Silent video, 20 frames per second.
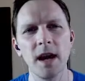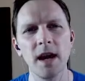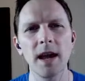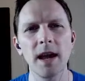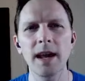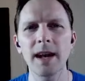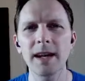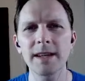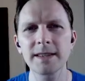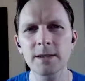
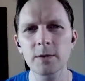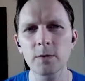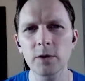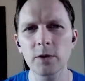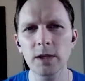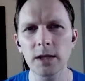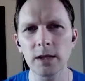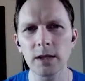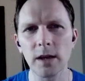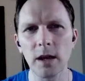And I didn't
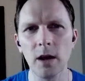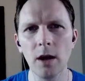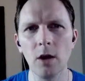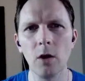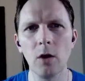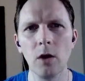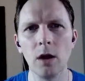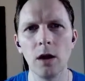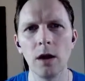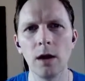really
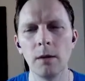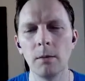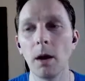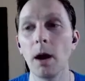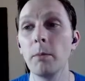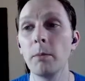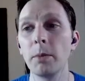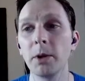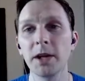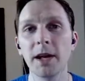know,
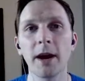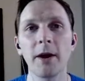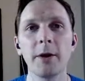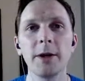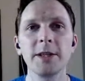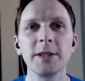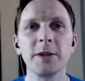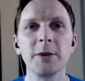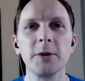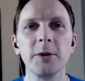but now I
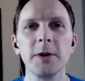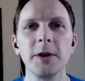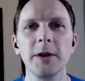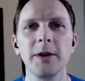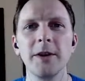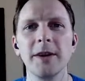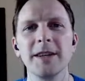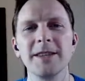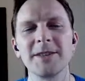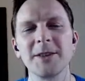do.
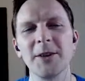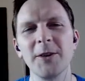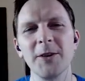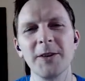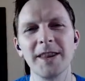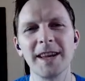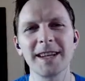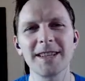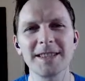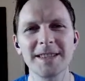So
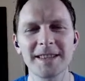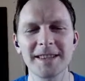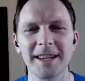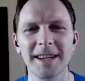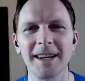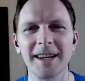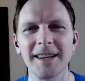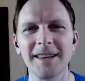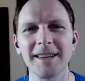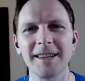that's the
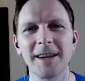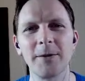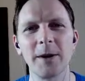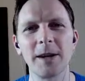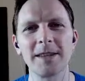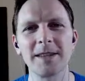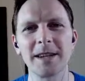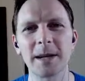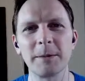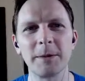thing that I
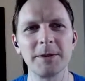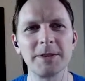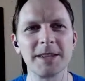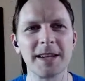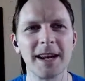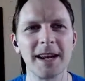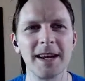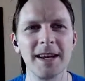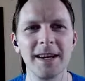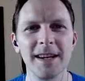want to talk about
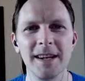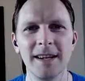today.